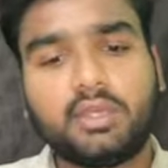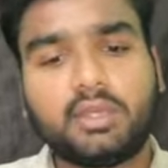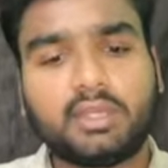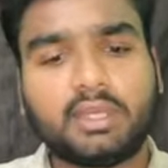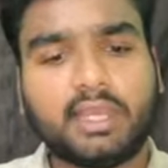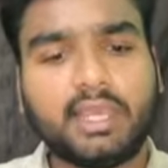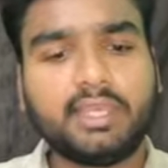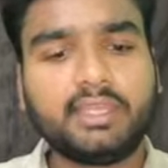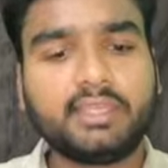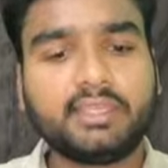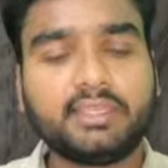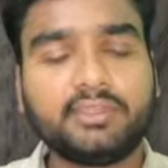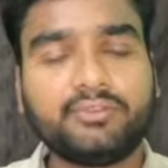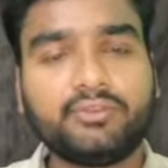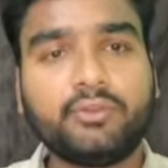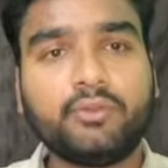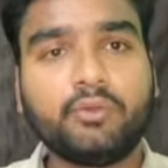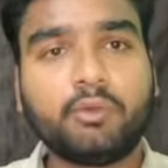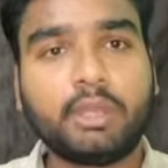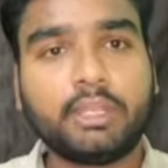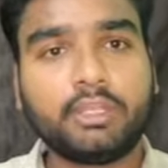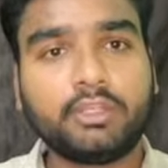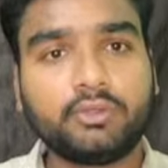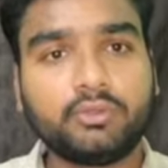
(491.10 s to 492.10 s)
like if you
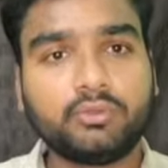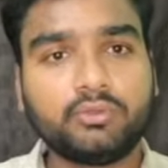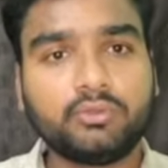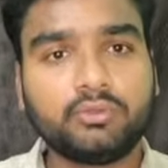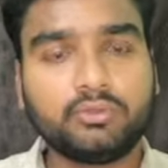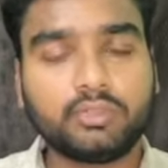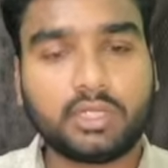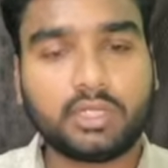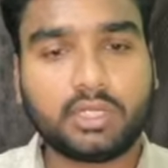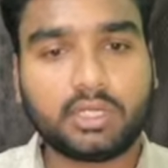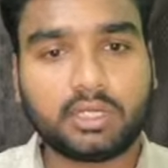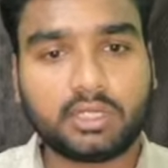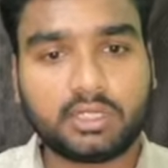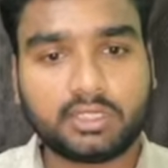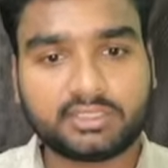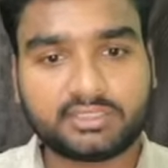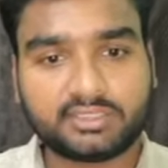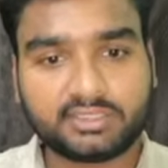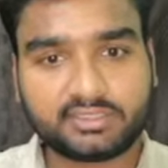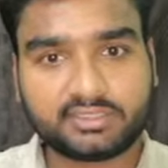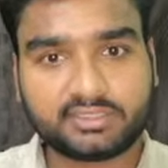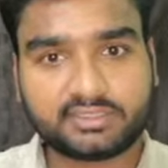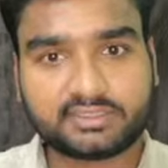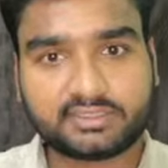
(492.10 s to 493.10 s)
want to
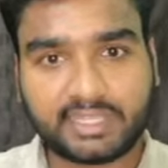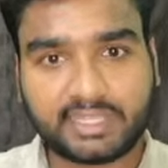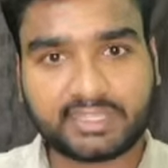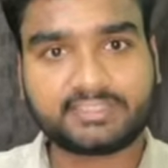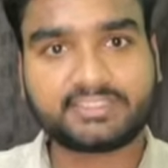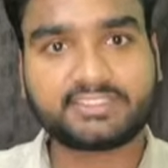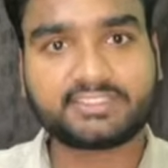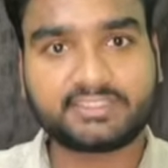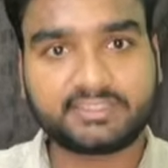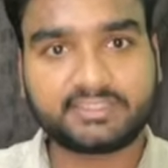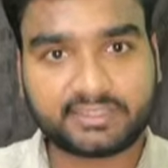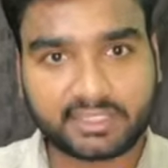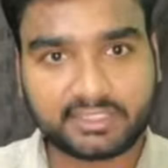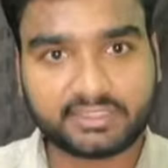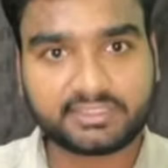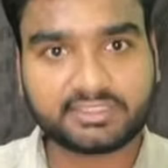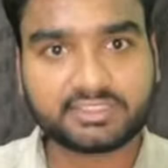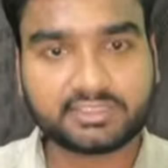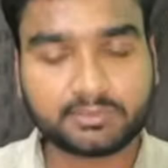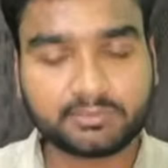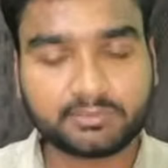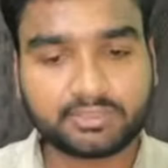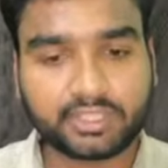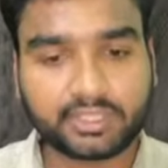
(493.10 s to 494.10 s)
just test
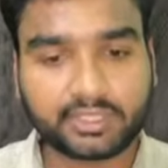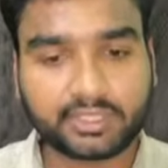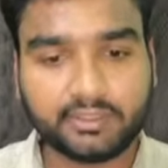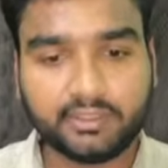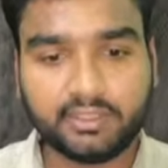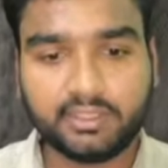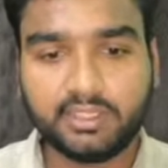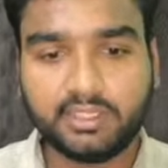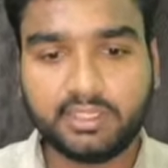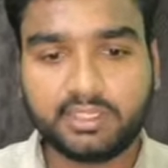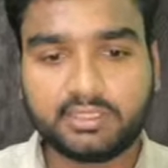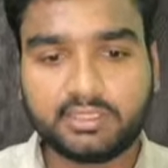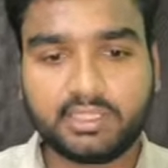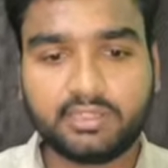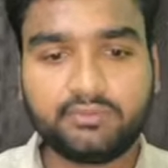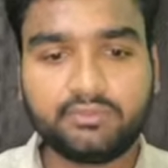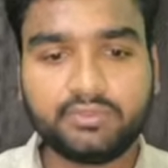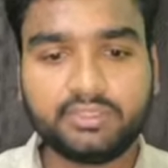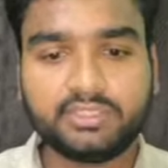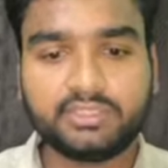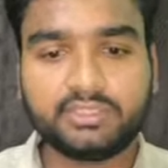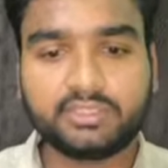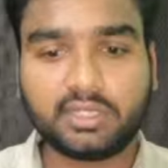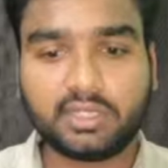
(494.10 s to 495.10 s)
something, then
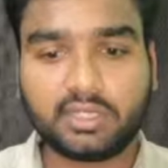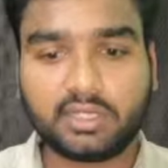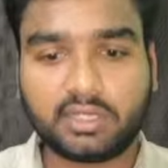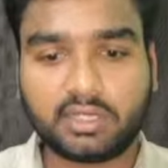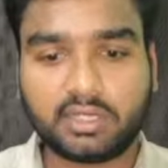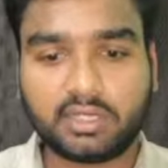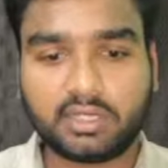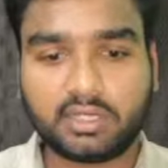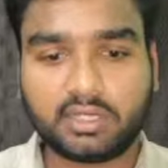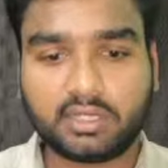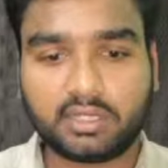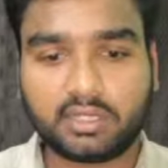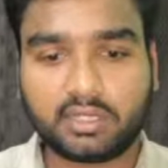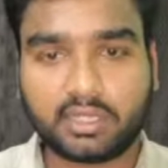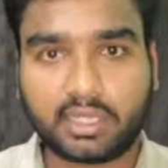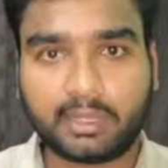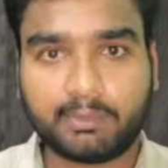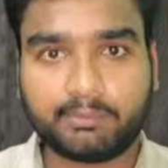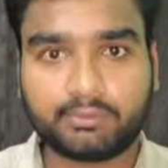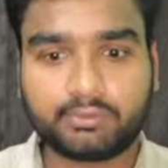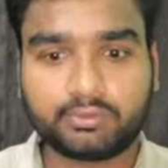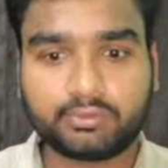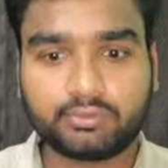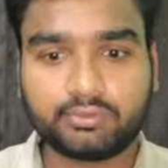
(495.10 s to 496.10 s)
we
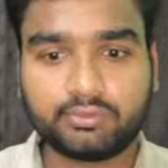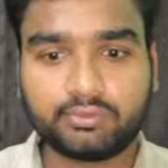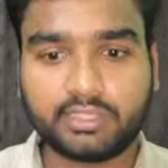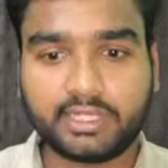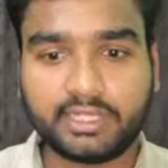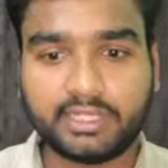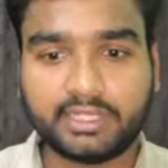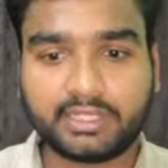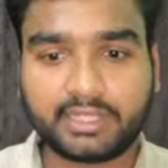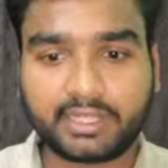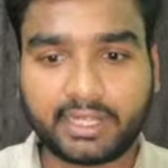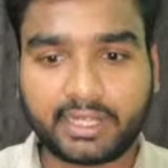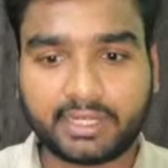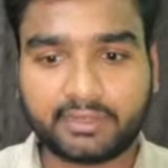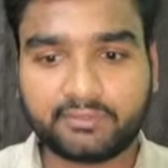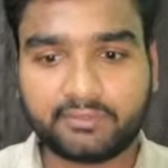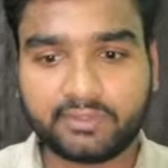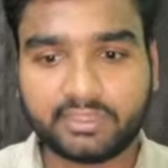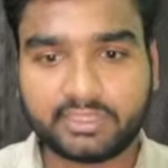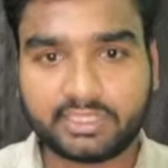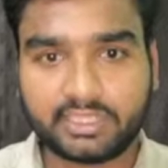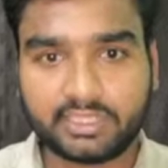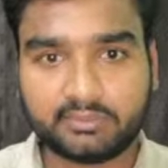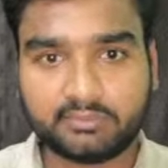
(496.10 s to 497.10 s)
have to interact
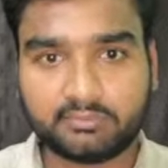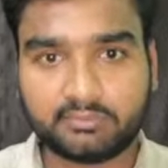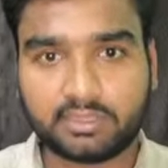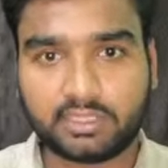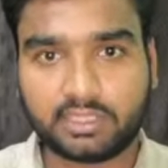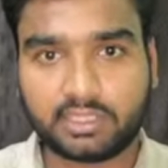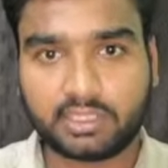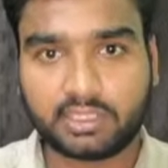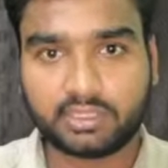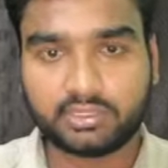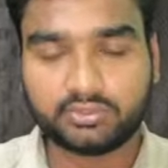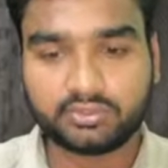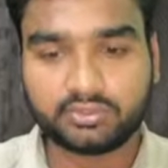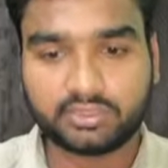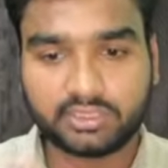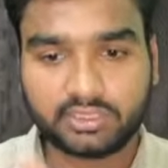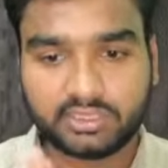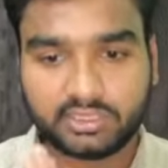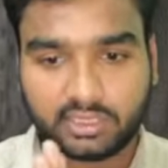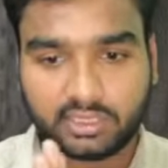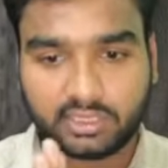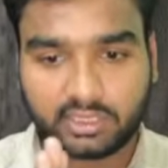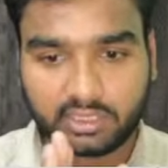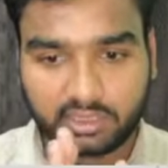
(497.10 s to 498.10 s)
with them
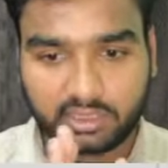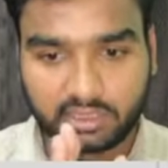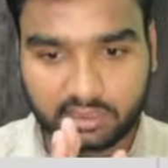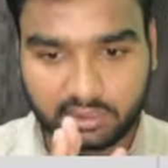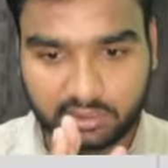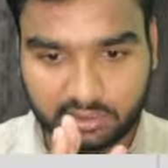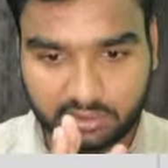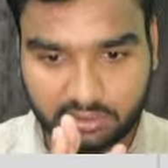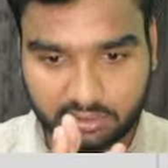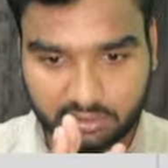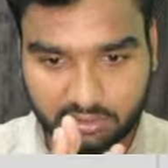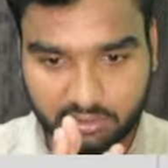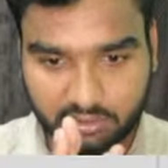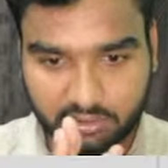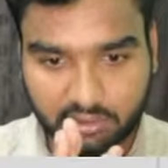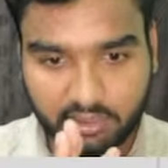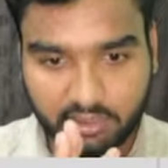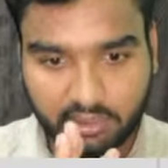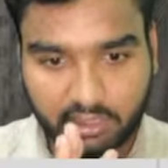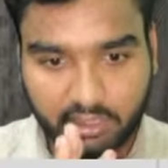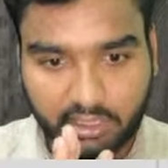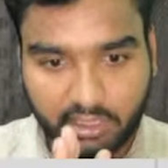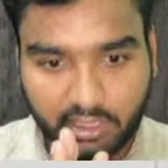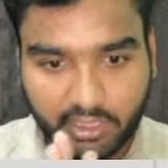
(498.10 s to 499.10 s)
using
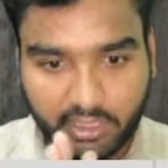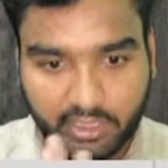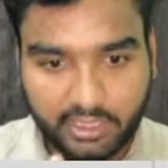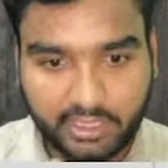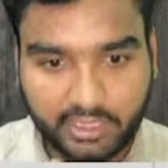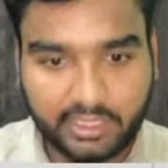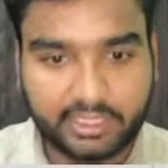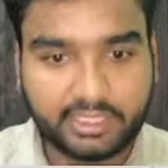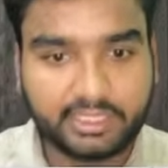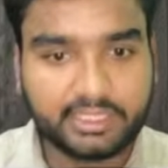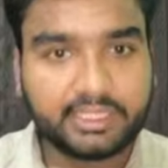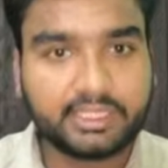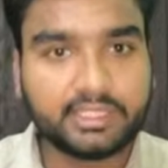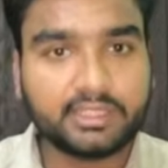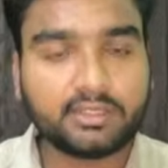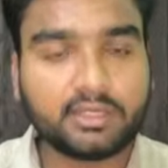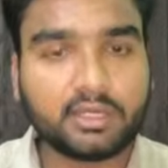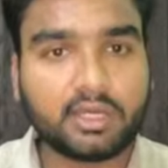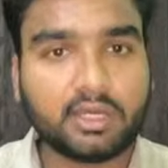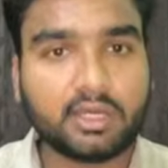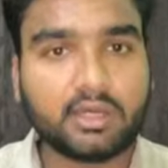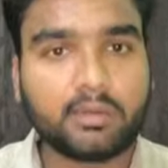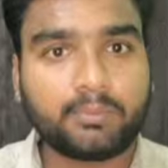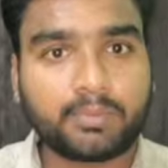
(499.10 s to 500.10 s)
any
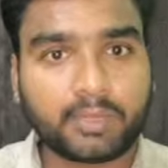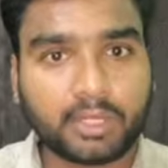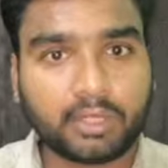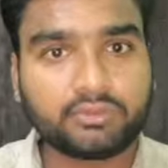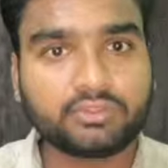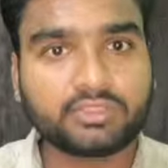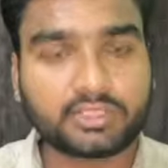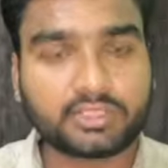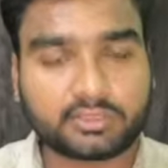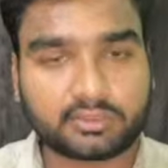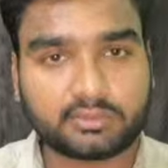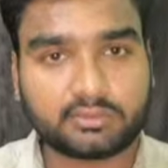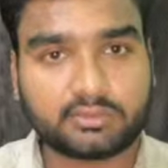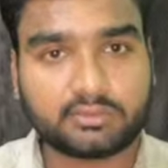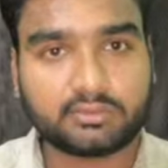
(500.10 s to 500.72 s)
browser.